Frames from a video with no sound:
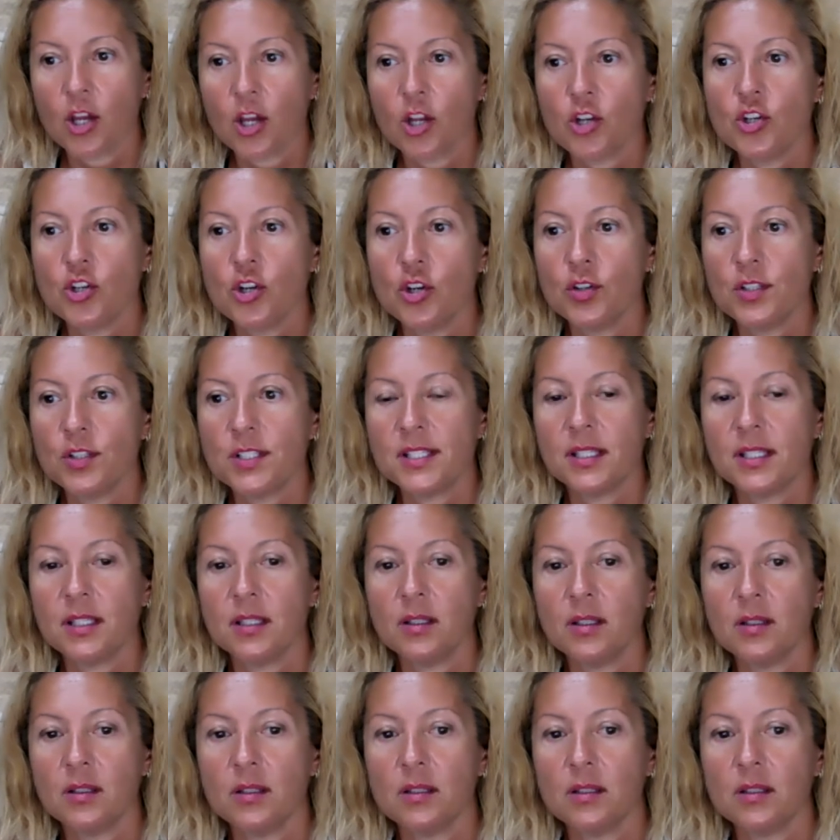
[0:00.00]

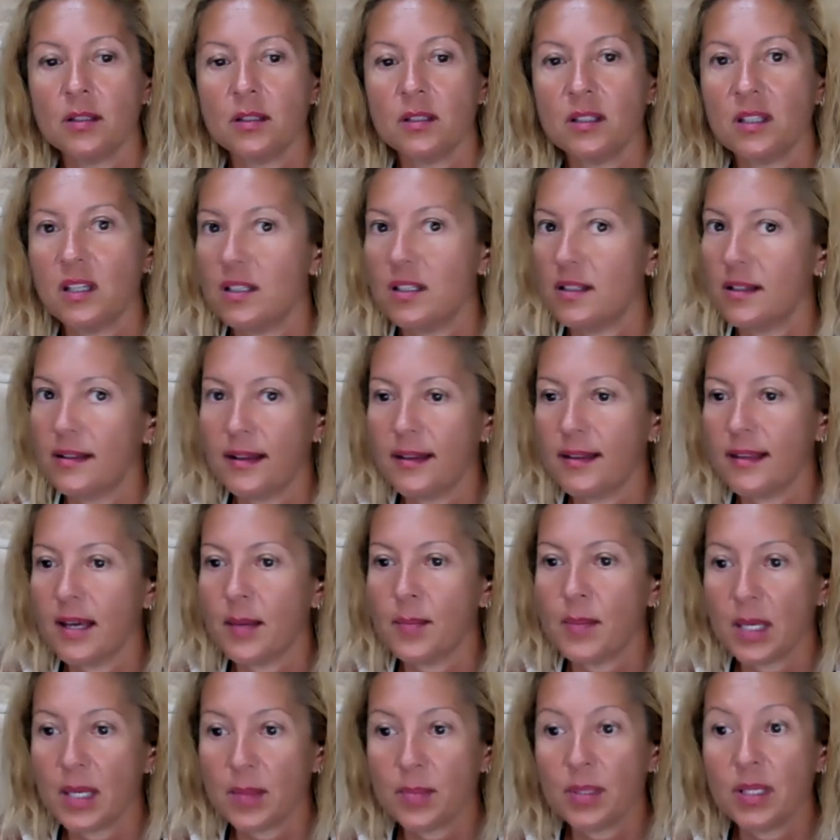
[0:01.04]
noticing anything that
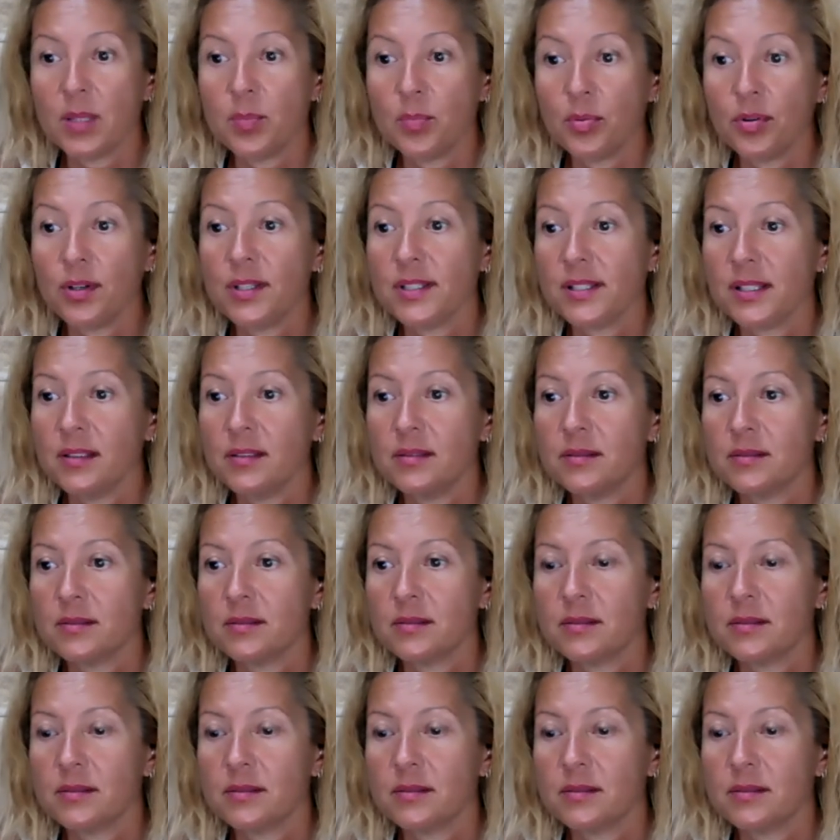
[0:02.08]
may be present.